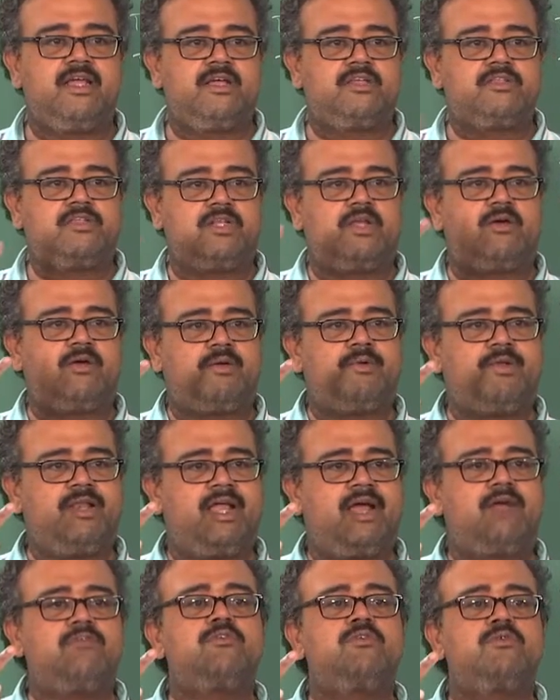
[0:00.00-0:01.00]
So now I only
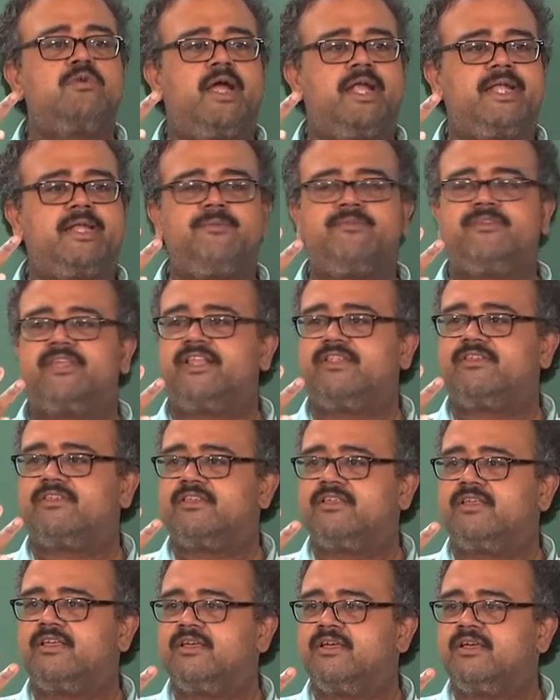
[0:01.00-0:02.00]
have 2 item
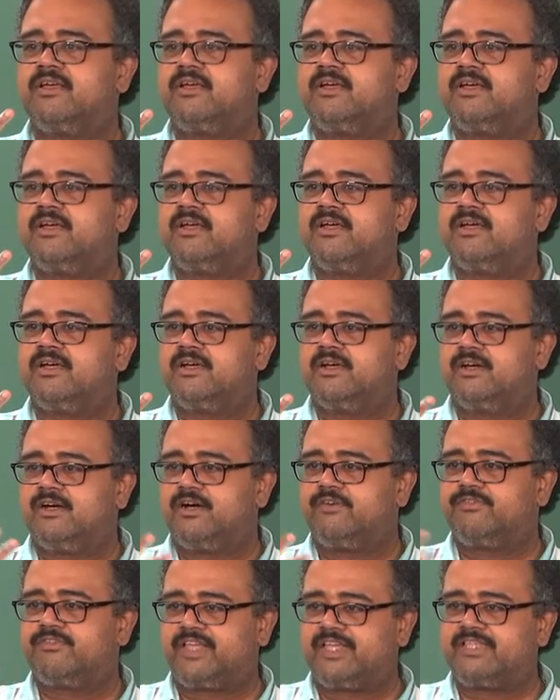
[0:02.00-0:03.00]
sets
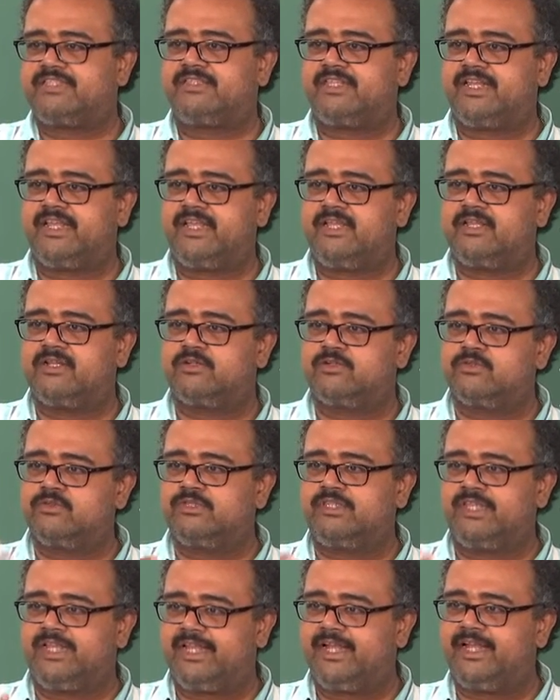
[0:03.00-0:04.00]
of size 3, 2
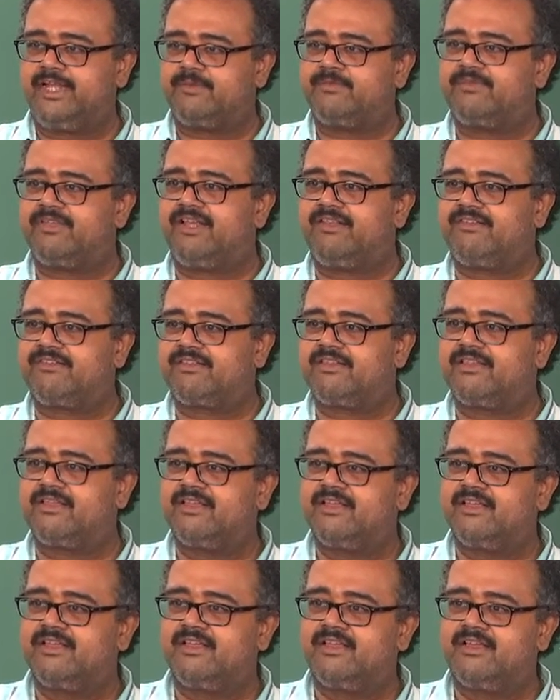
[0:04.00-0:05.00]
3 item sets
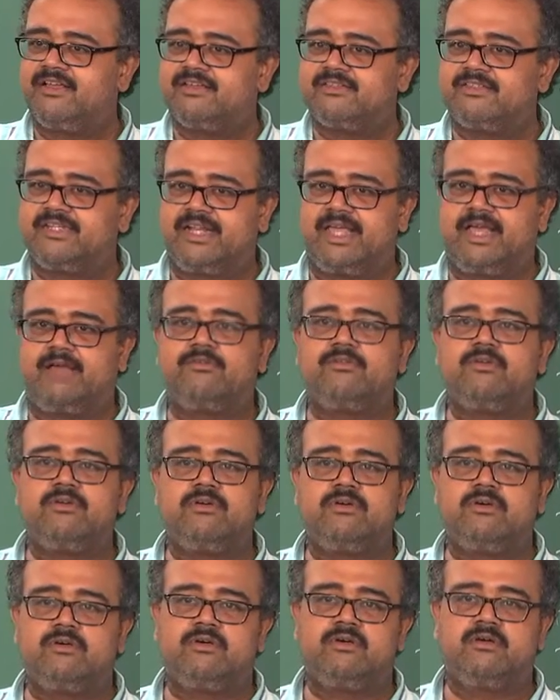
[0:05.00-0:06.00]
that I have to
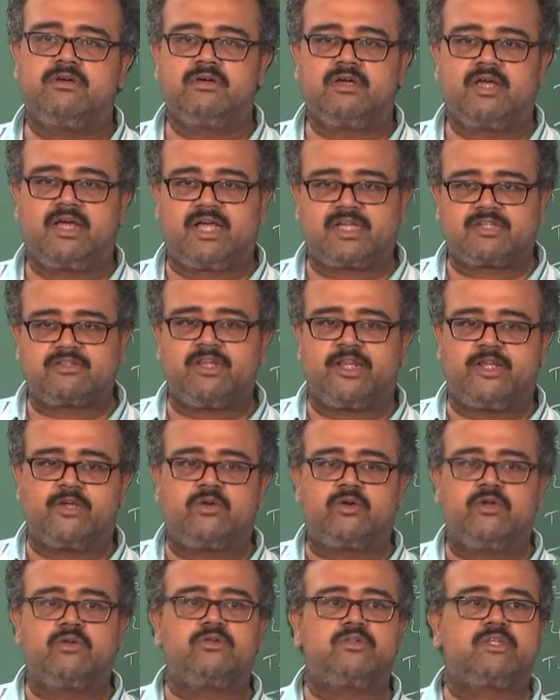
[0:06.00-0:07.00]
actually
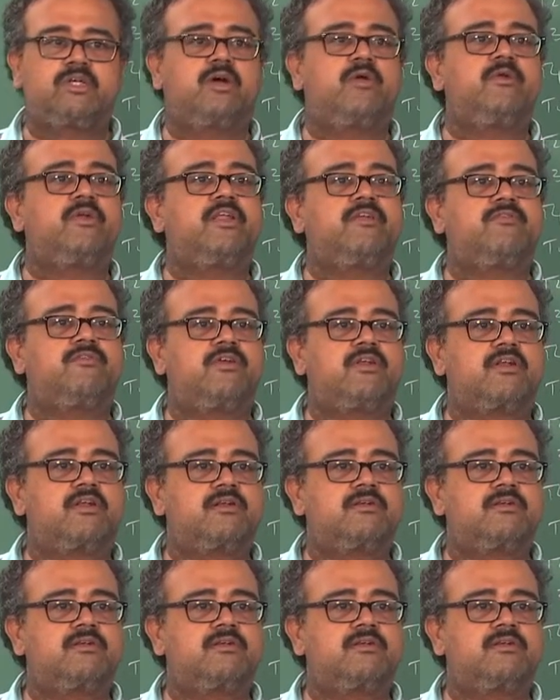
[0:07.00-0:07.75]
go and do the counting for.